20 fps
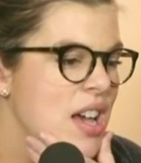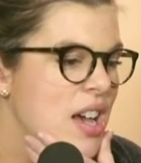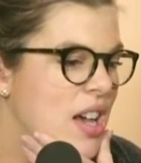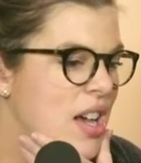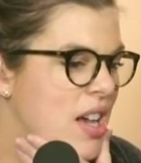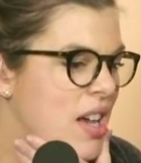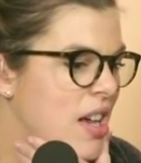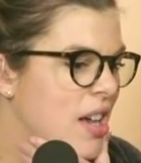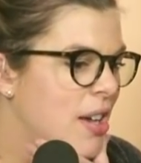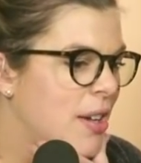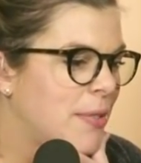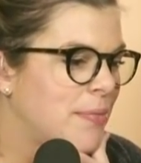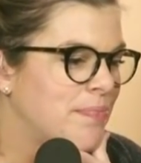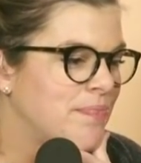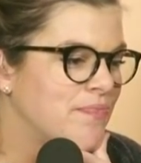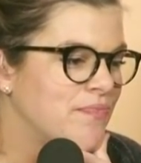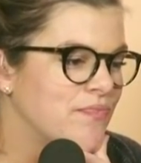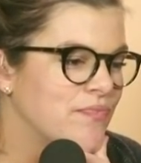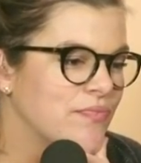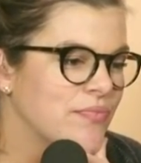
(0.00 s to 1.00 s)

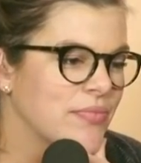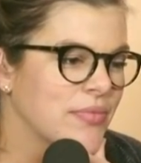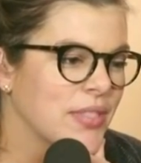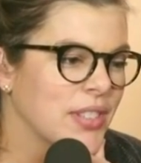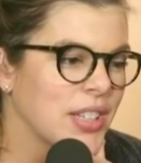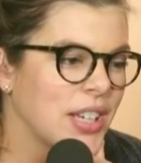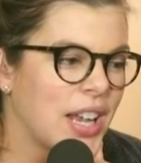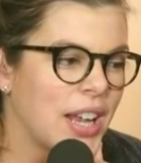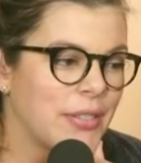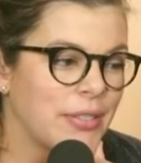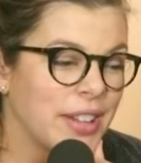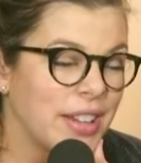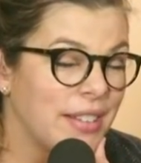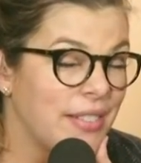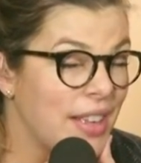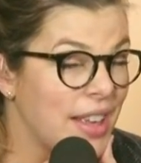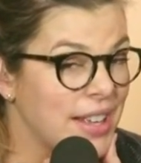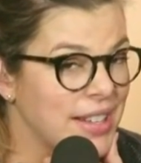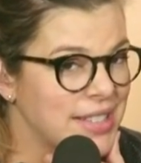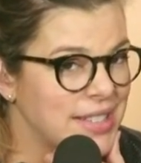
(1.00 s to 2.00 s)
I really
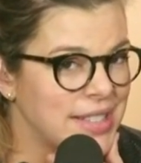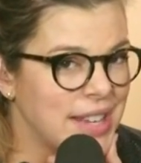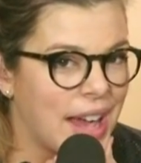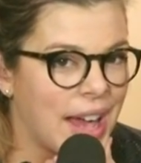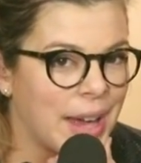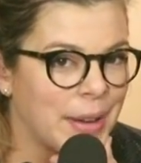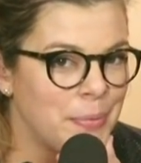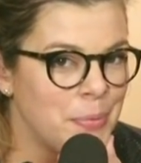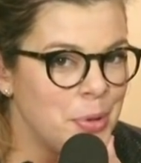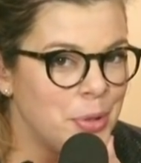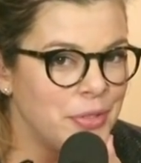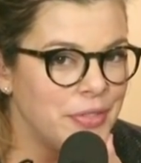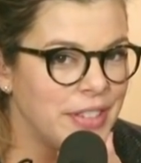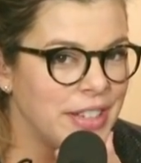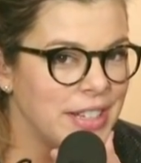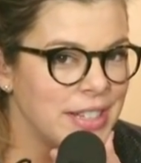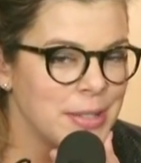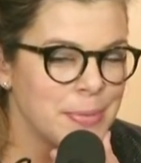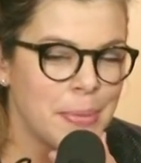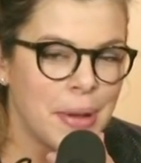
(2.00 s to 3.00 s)
like sad
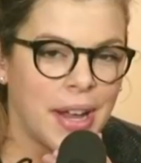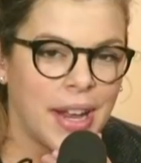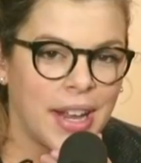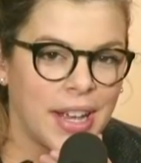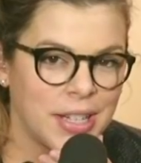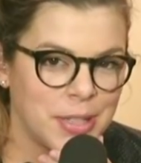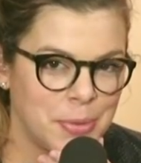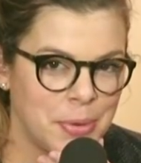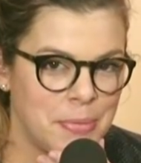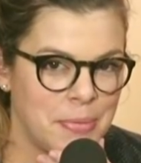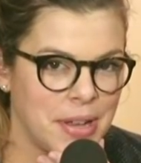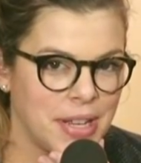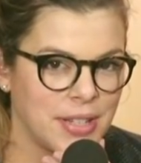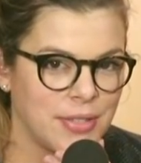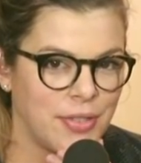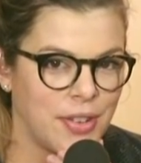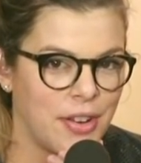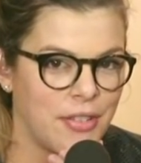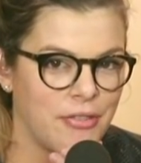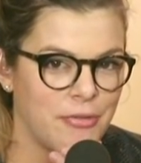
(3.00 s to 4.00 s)
movies. My husband makes
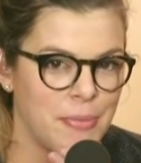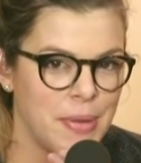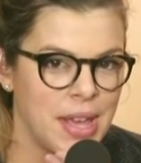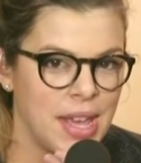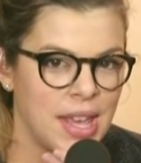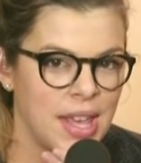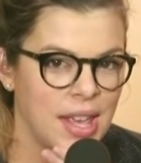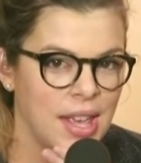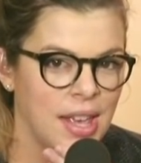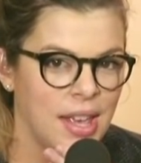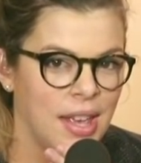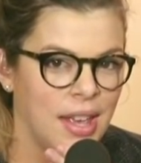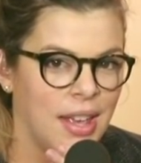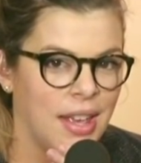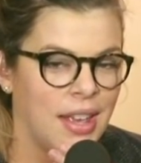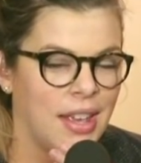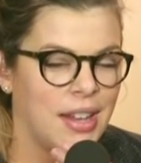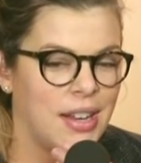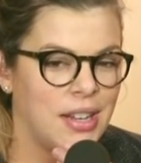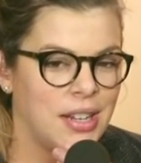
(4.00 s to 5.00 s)
fun of me,
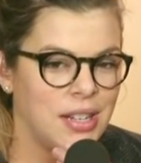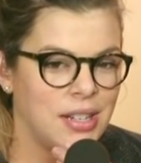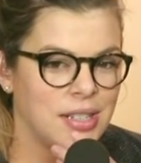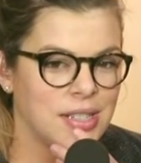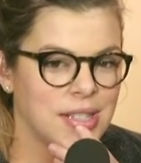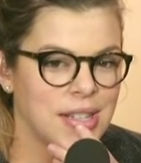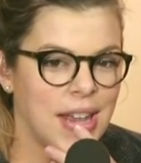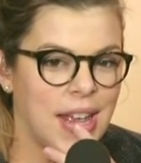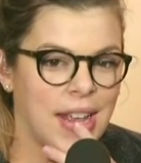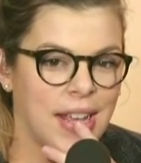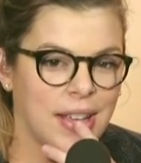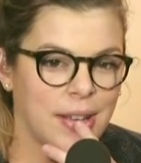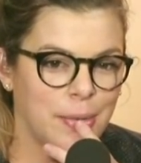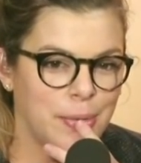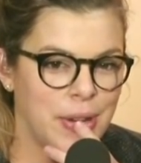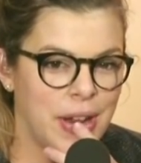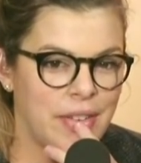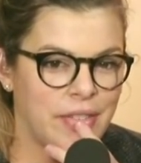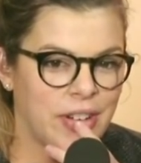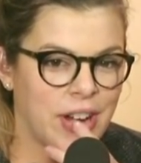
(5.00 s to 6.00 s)
and he's like,
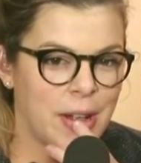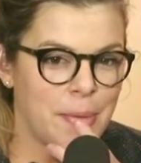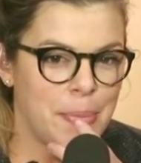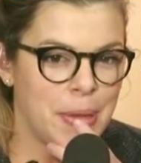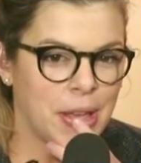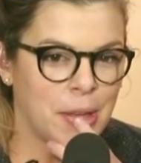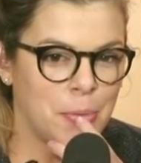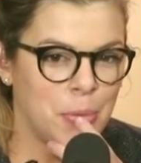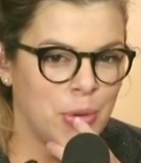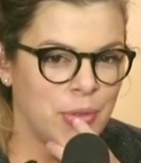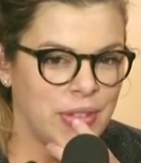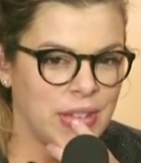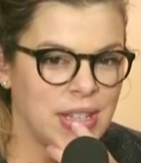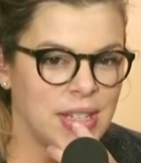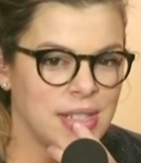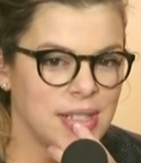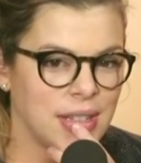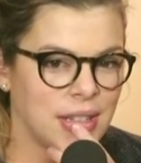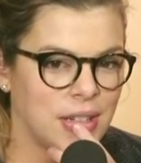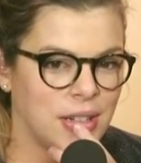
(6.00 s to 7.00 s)
whenever I pick a movie,
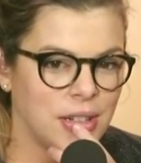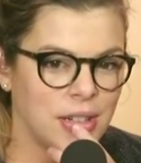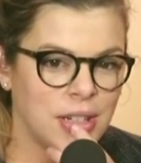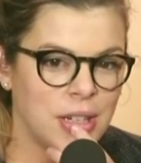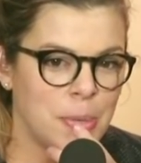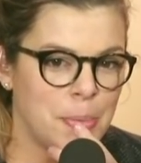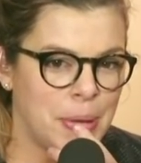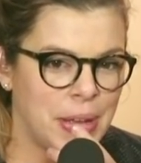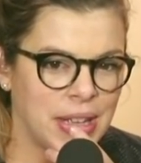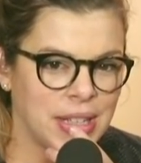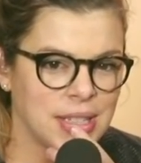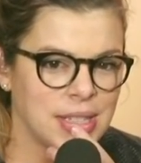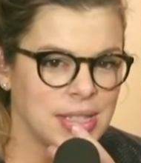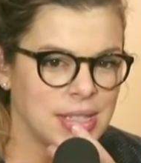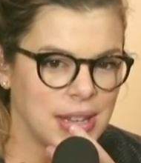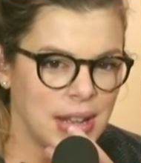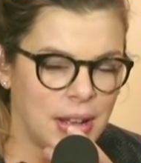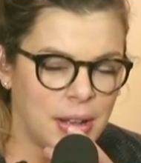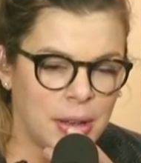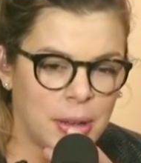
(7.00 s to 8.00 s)
he's like, you're going to pick
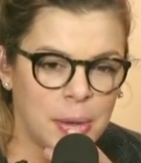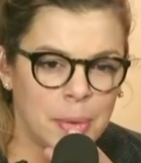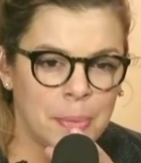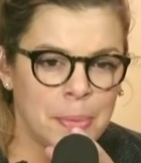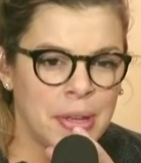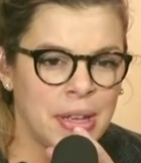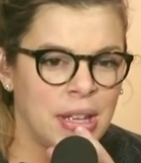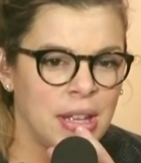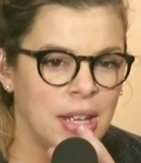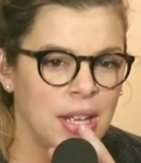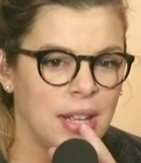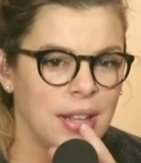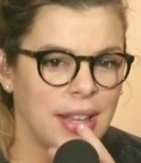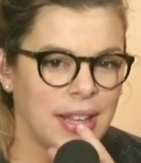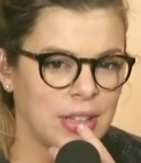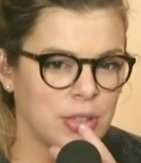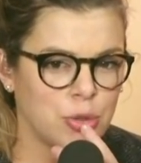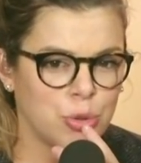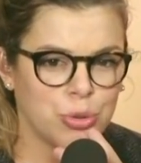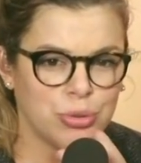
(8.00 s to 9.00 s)
some
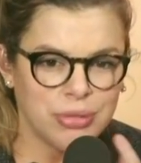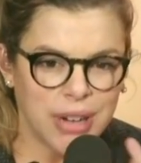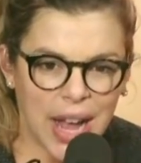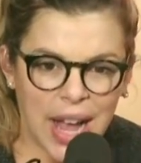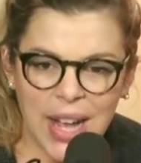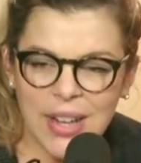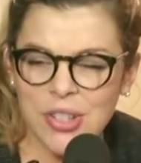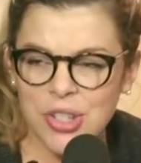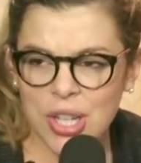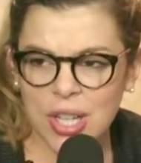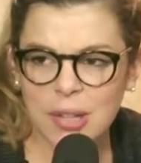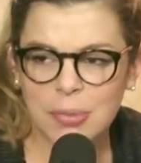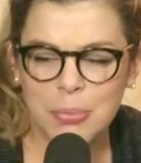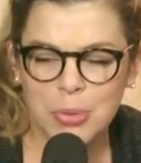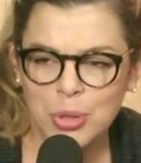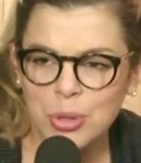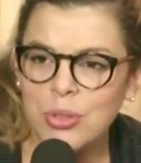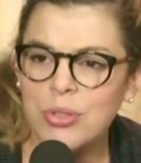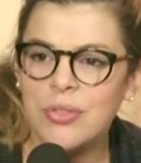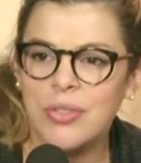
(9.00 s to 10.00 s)
like tragic
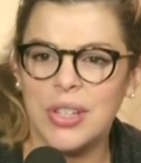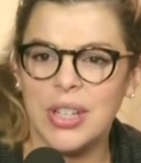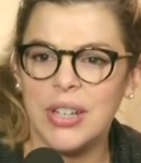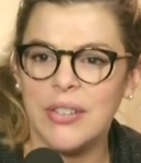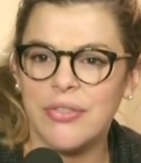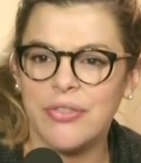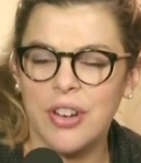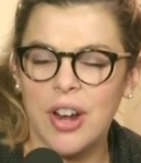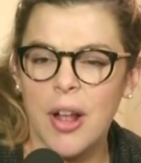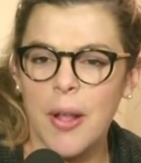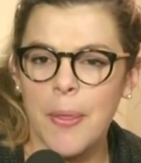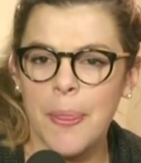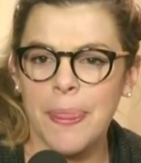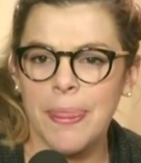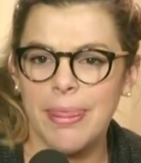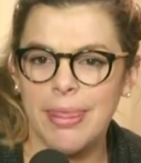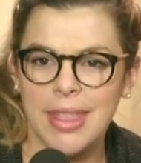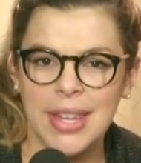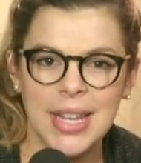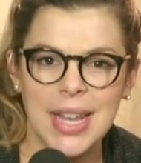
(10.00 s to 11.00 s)
movie from
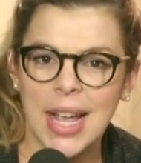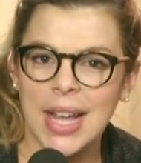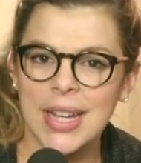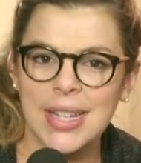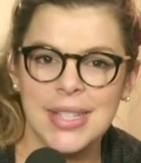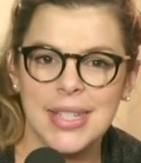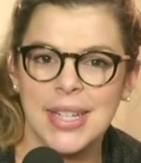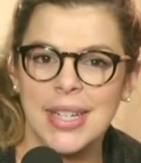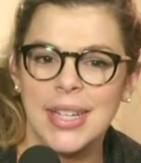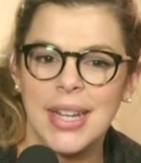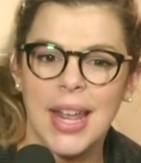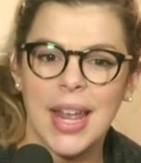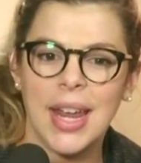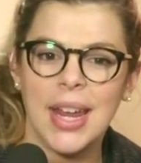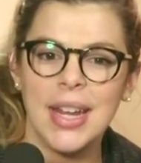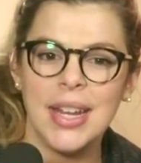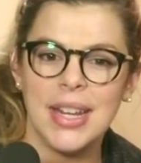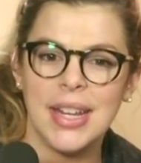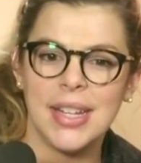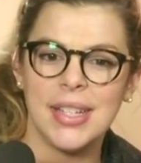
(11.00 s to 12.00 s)
the
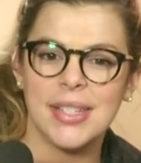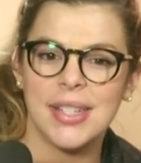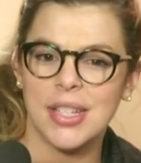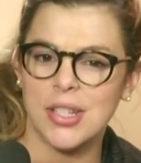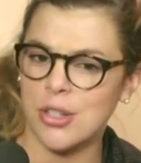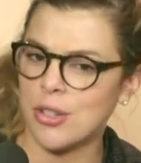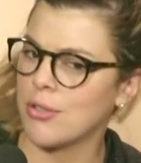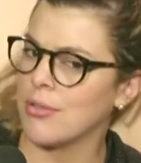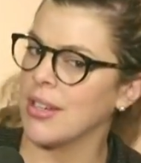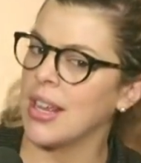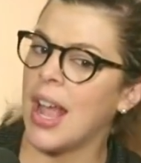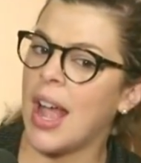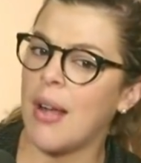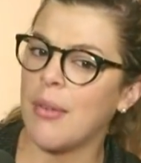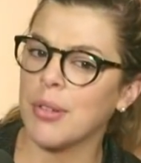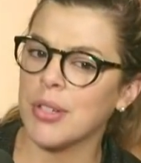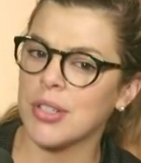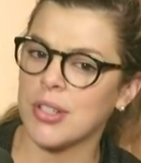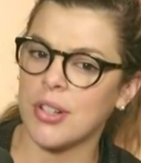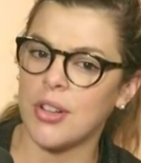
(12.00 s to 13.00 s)
1980s that's 3
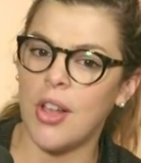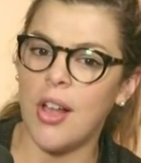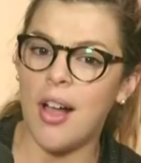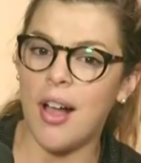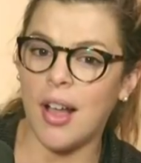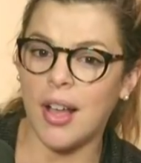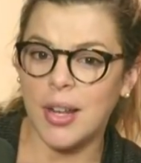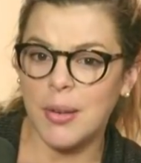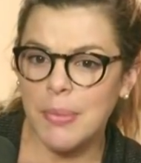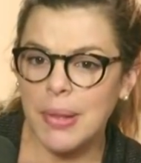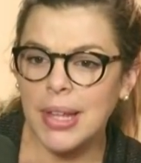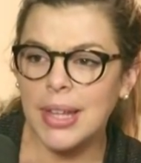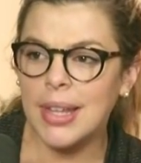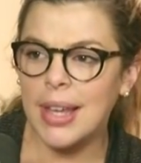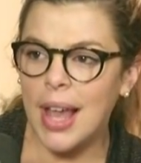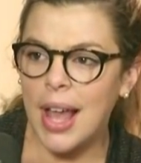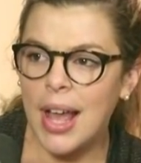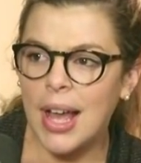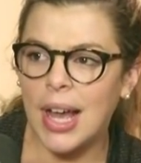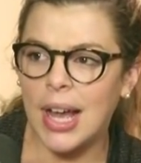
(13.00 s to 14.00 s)
hours long. And I'm like,
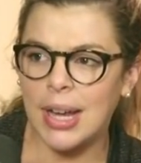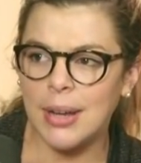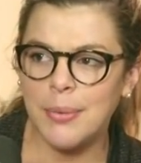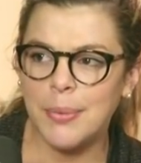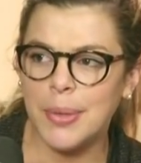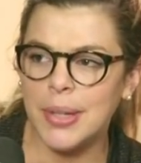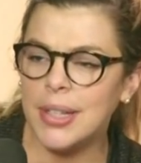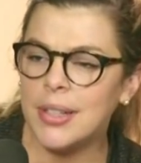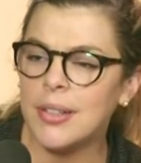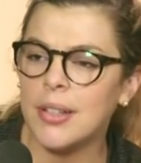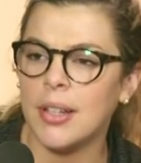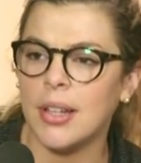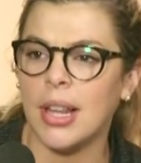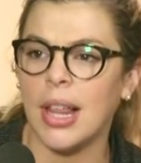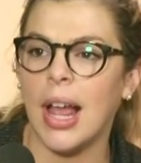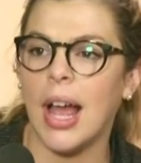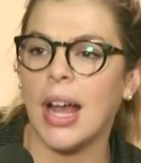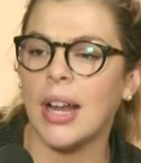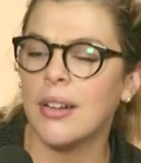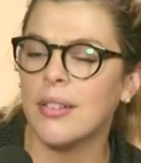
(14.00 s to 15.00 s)
yeah, I
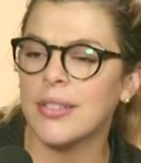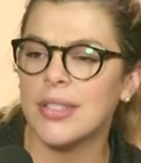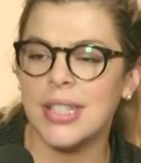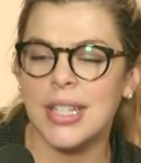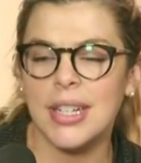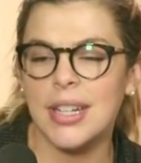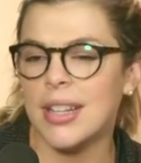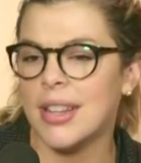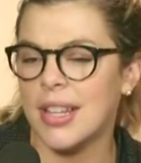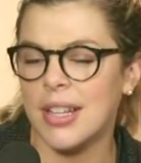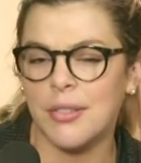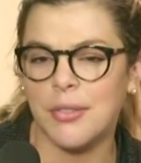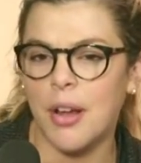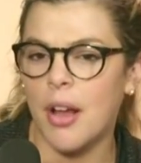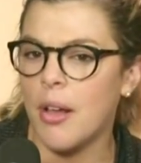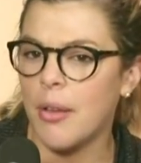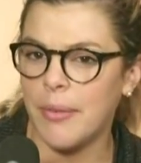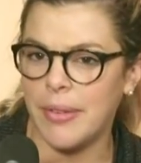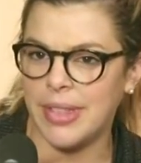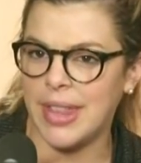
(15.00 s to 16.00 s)
will. I don't see anything
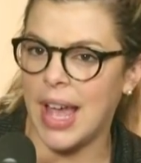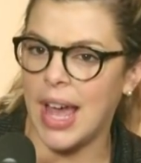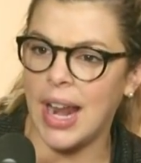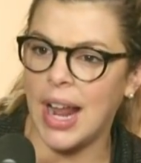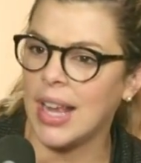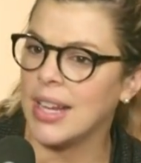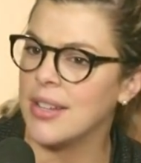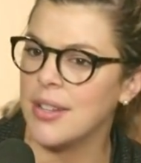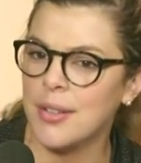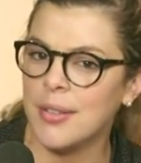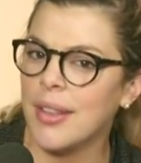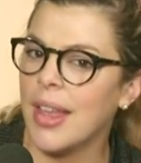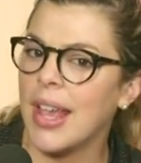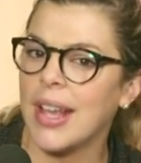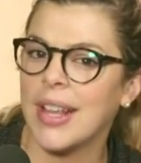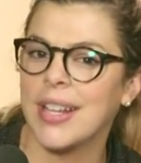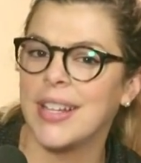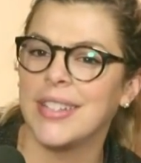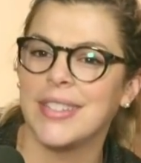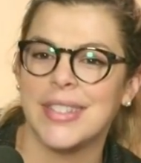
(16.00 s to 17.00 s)
wrong with that. I do
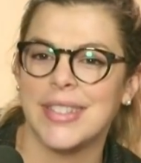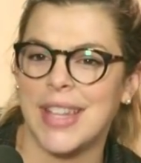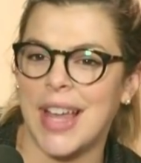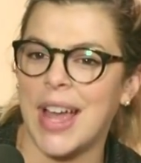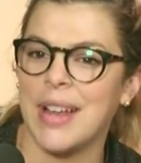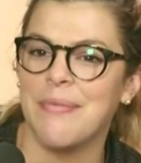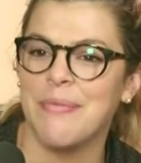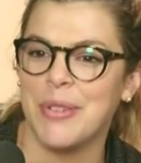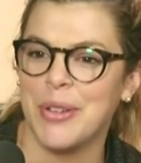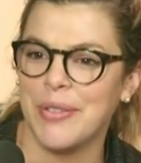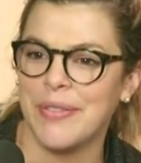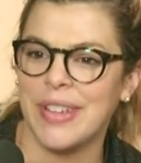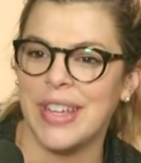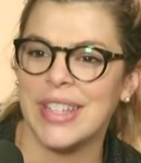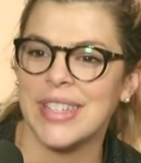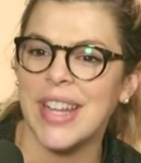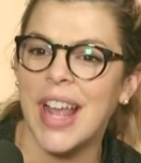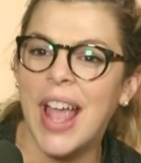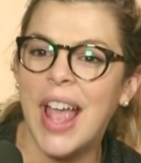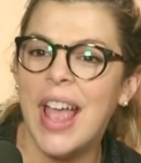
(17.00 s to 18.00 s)
like sad
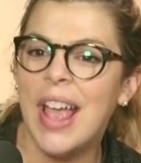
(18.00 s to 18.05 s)
movies.